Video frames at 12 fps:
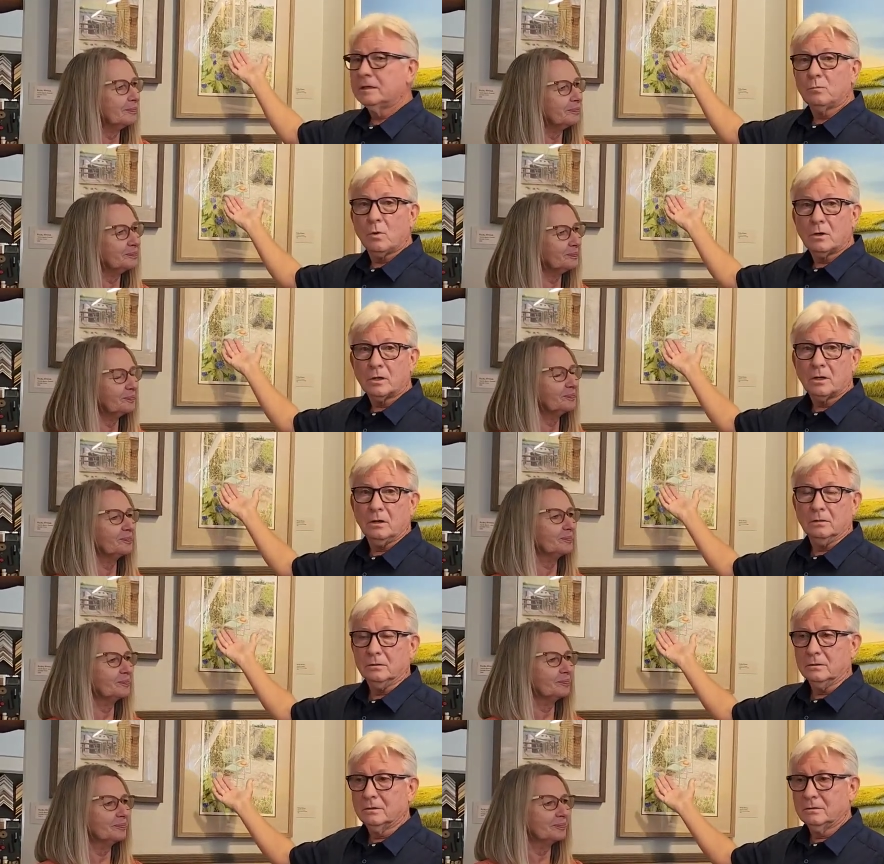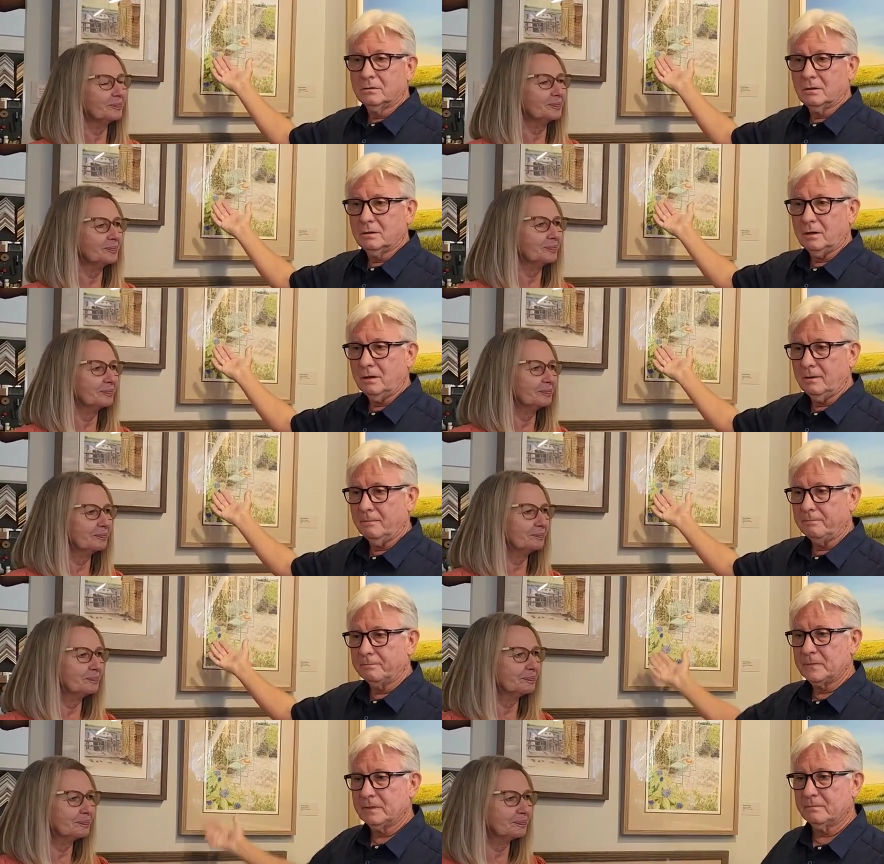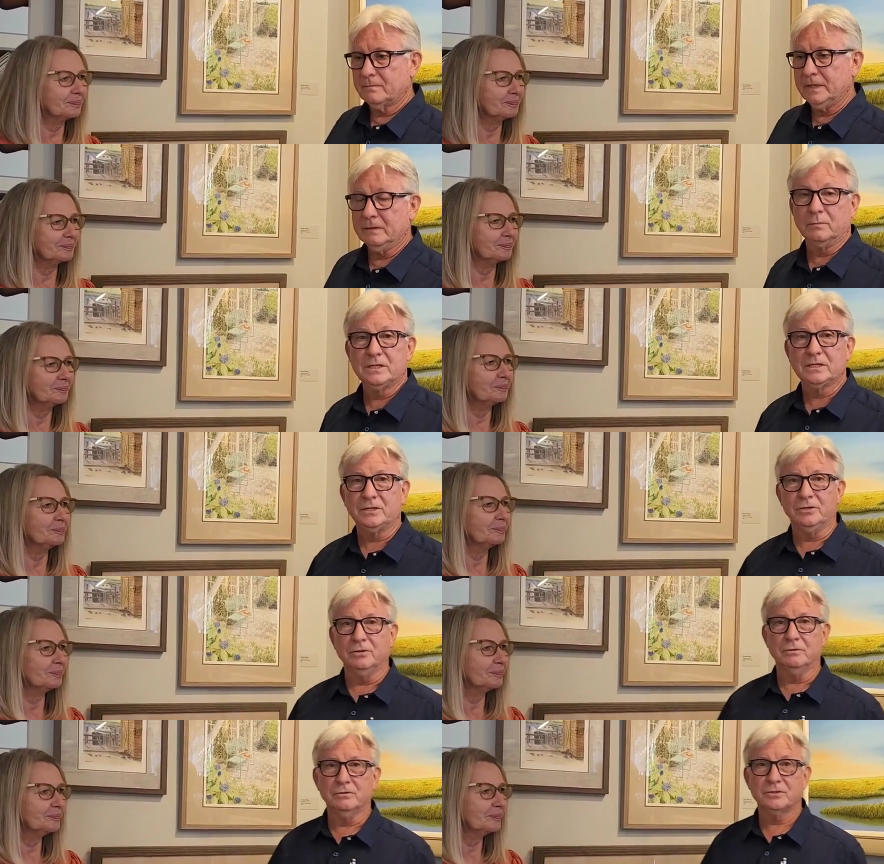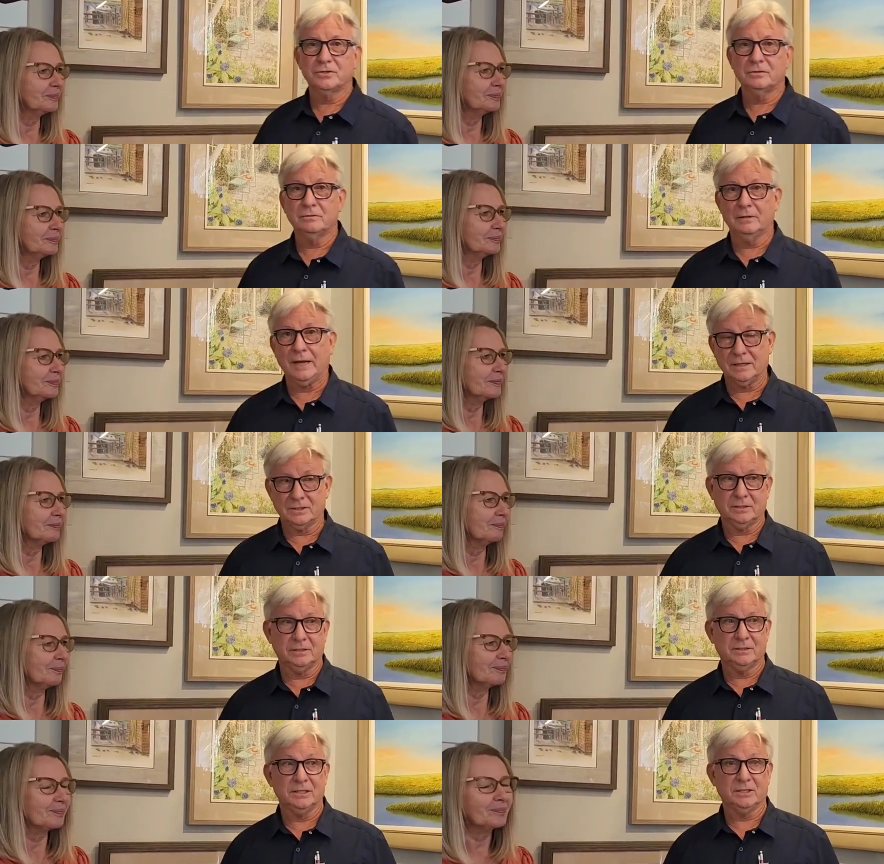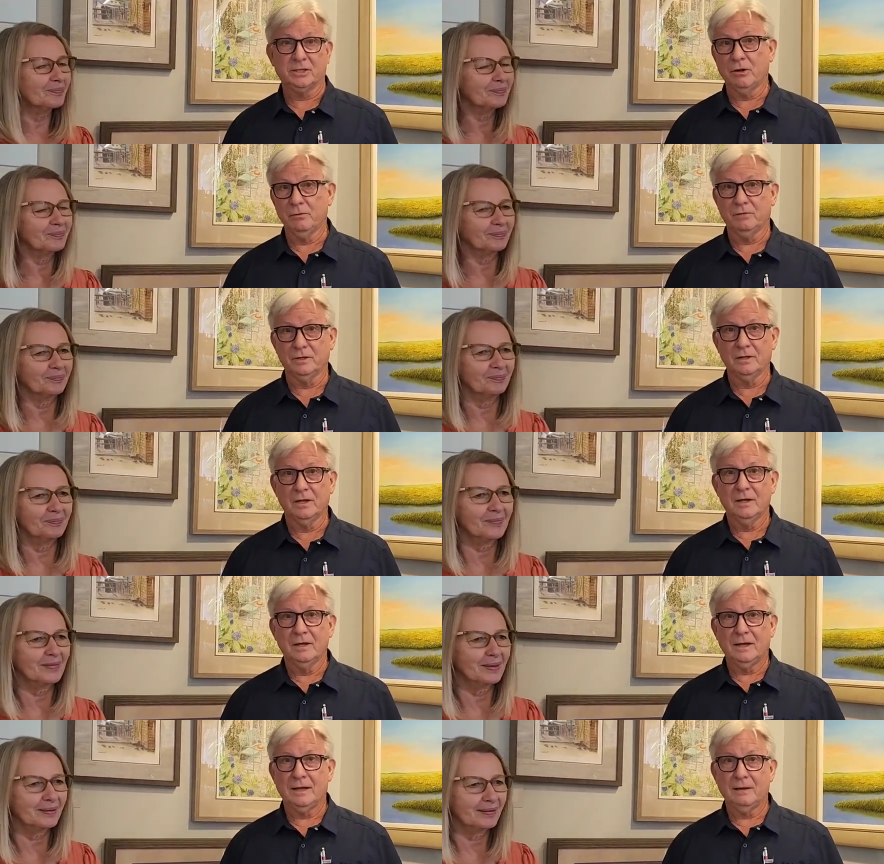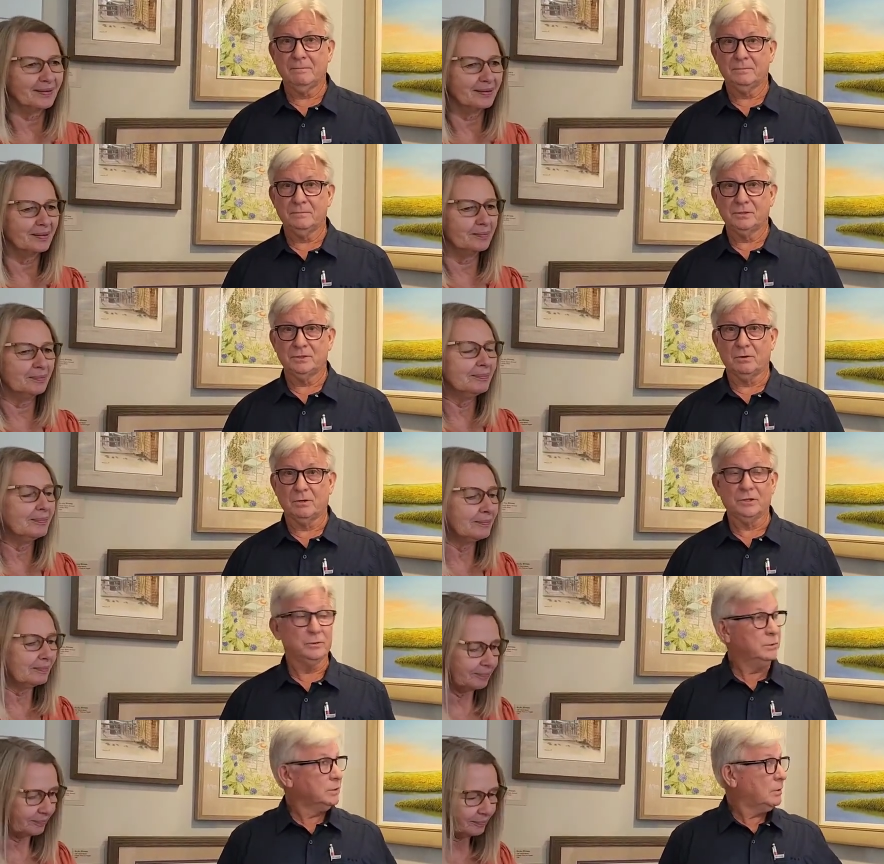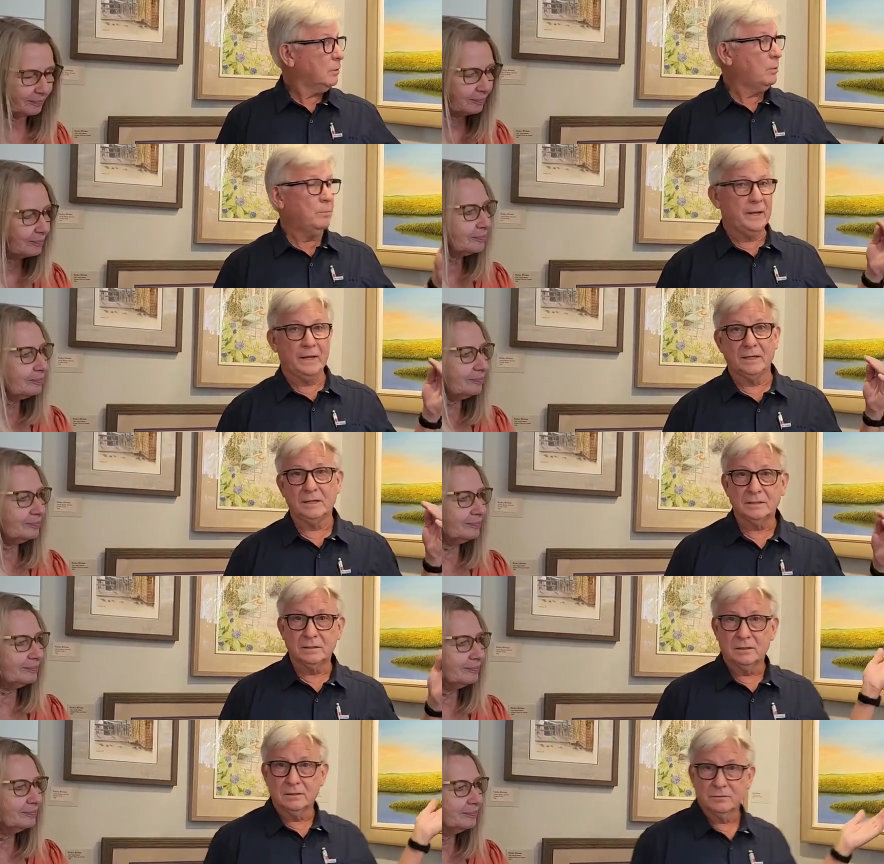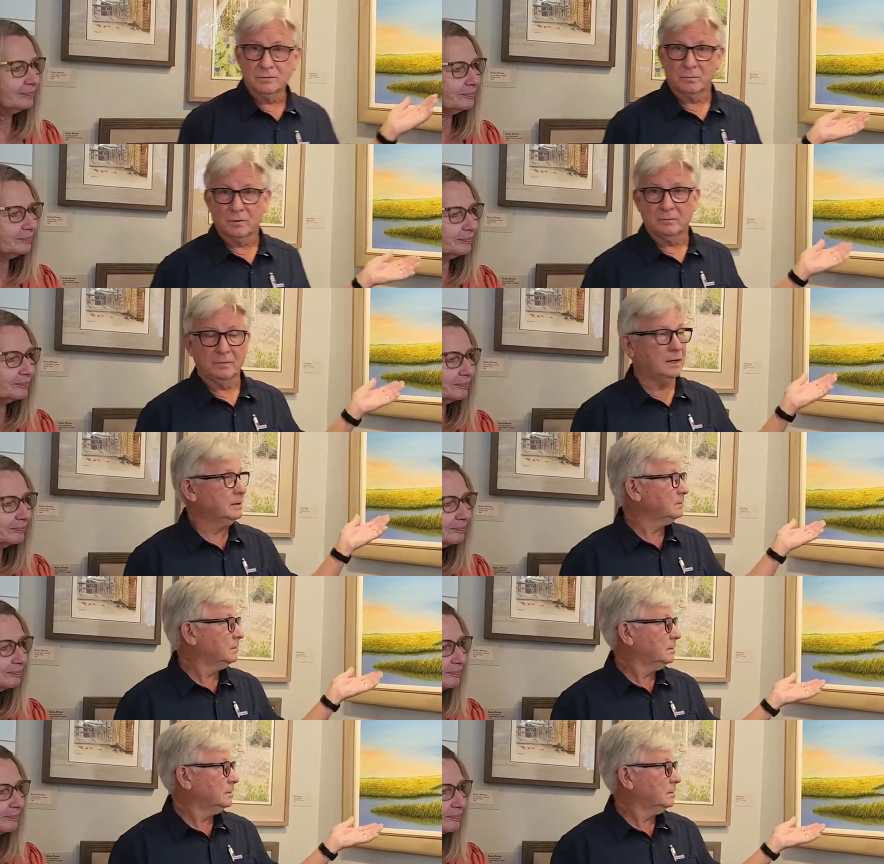Speaker 1: and watercolor. Um, in recent years, actually since COVID, I started doing oil paintings, and here's one of my